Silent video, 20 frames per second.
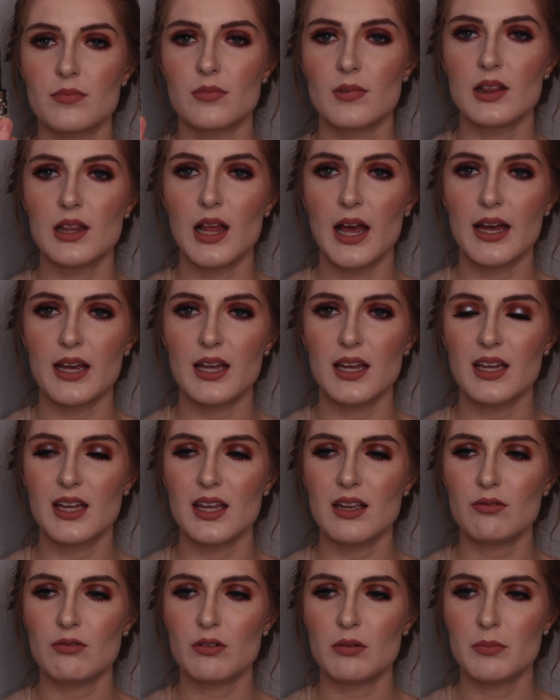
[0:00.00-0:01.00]
like,
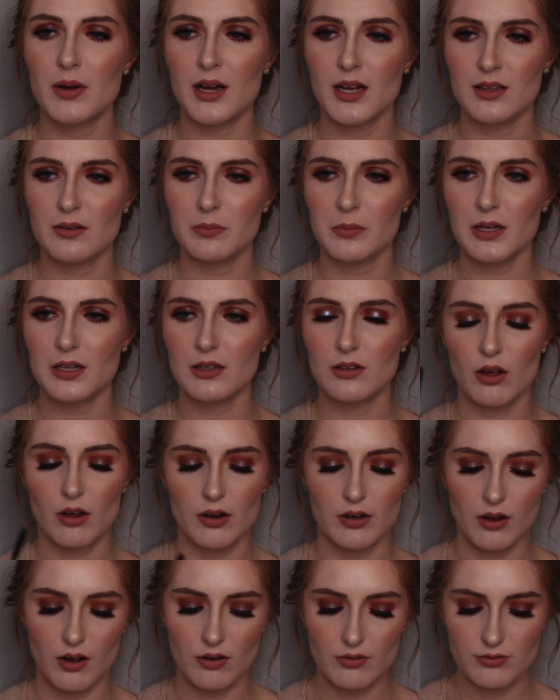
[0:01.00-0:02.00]
it reminds me a
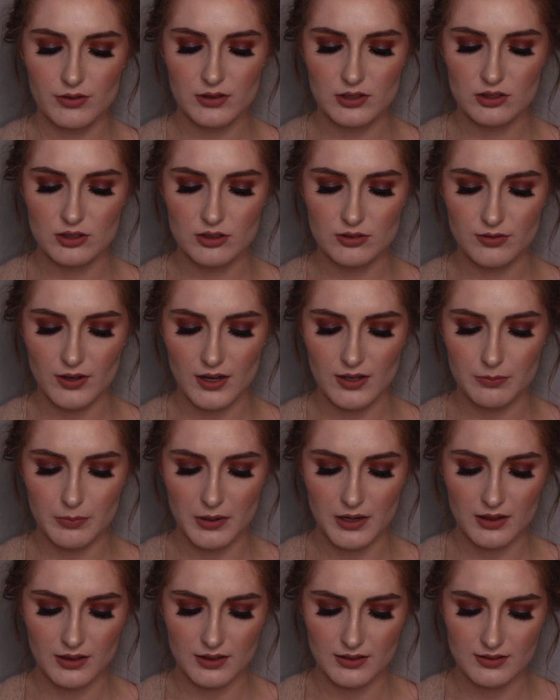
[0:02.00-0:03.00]
lot of the Too Faced
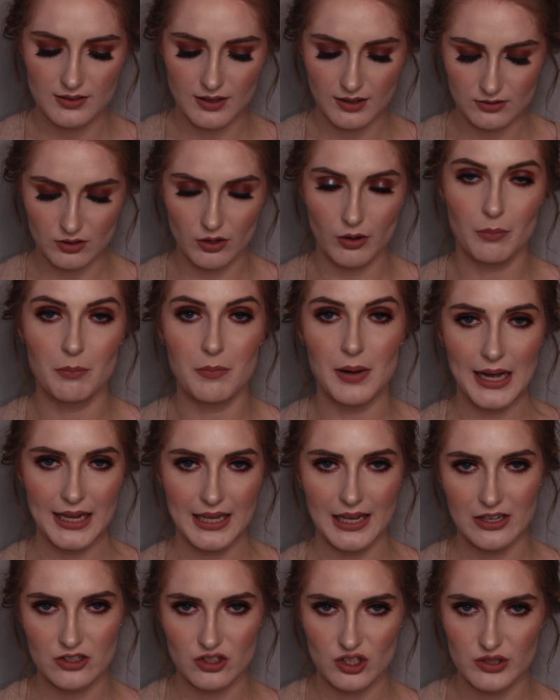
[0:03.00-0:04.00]
Better Than Sex on my
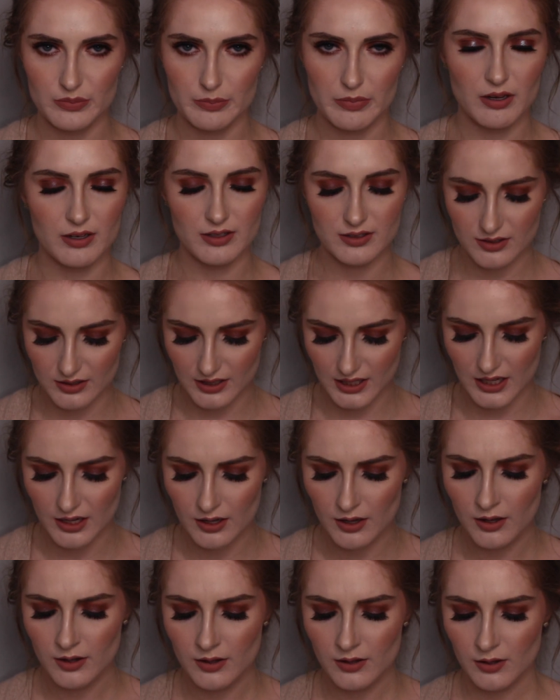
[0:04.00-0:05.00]
lashes personally,
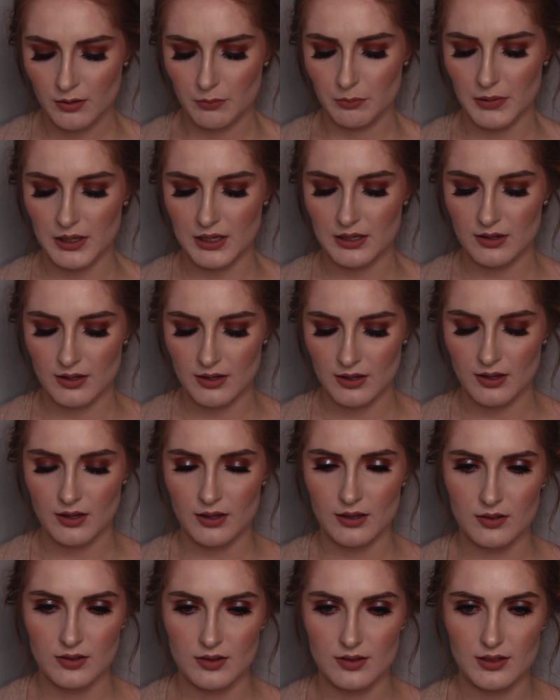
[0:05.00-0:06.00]

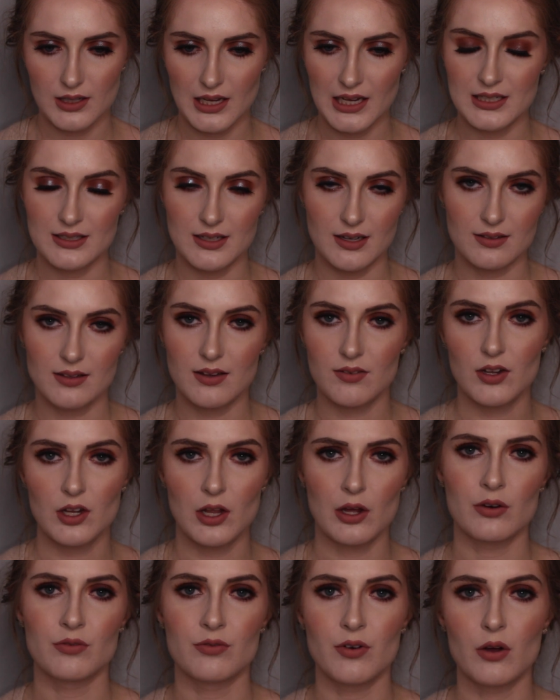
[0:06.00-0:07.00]
because it does give a
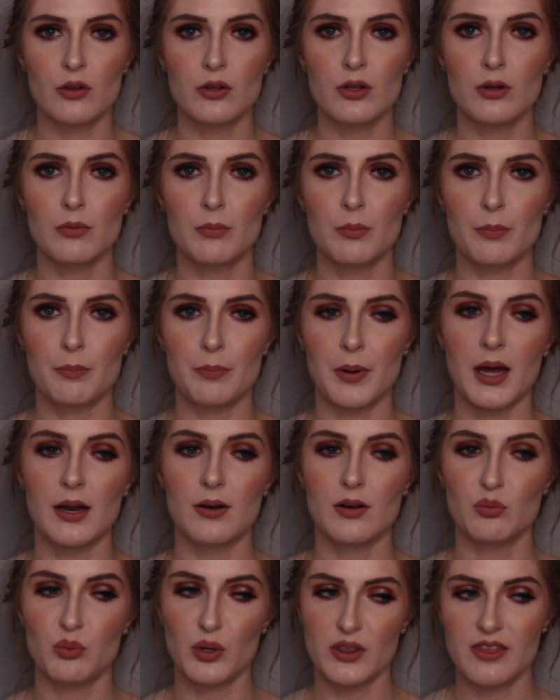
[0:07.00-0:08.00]
lot of volume,
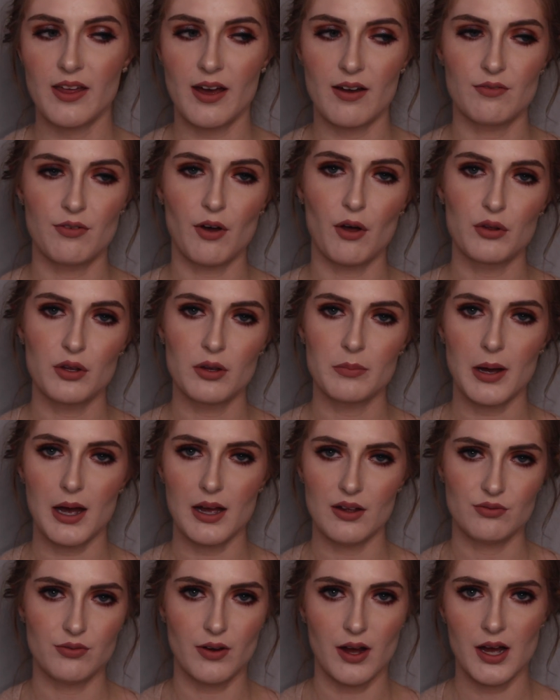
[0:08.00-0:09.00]
but with that volume
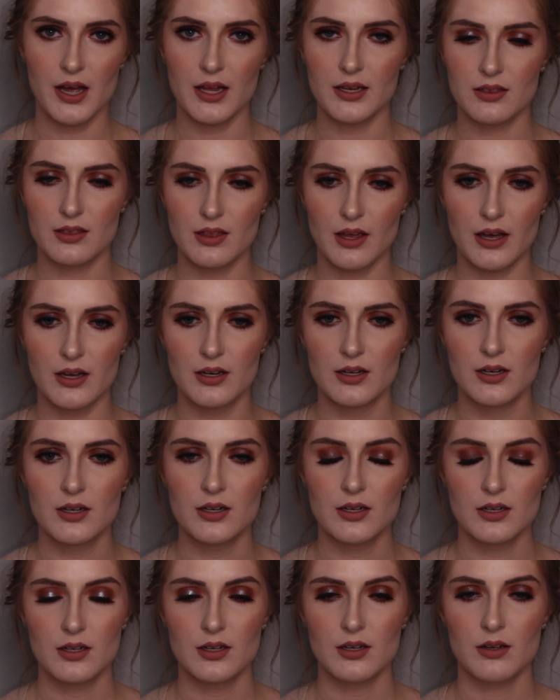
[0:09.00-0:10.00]
I find that
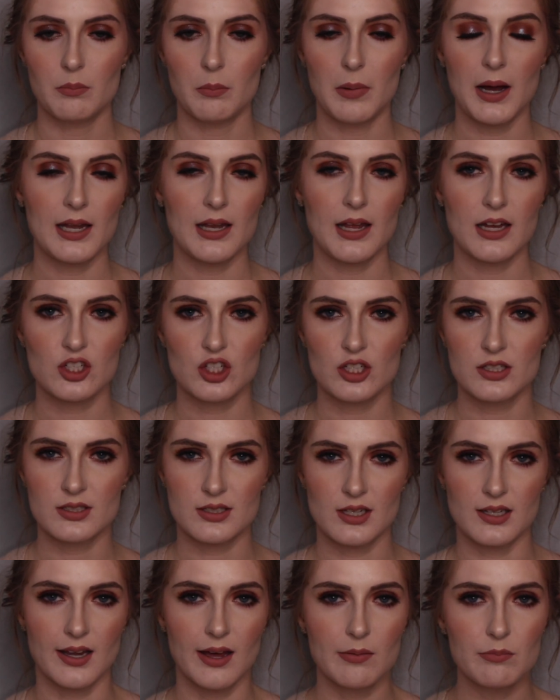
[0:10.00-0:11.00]
my lashes
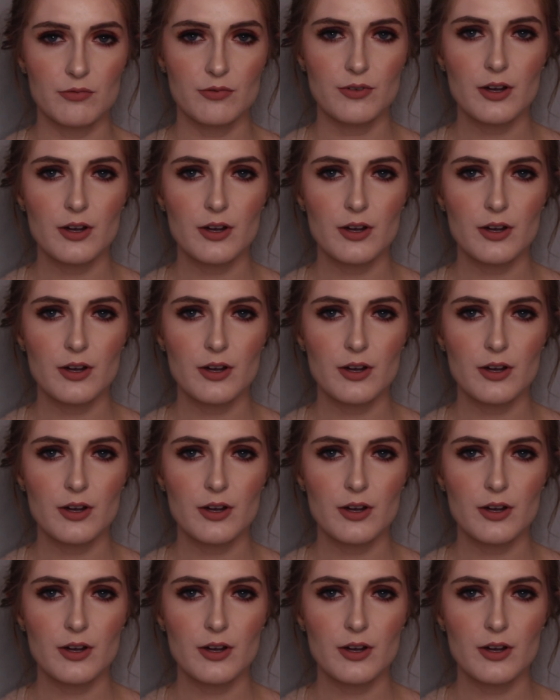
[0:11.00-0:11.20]
clump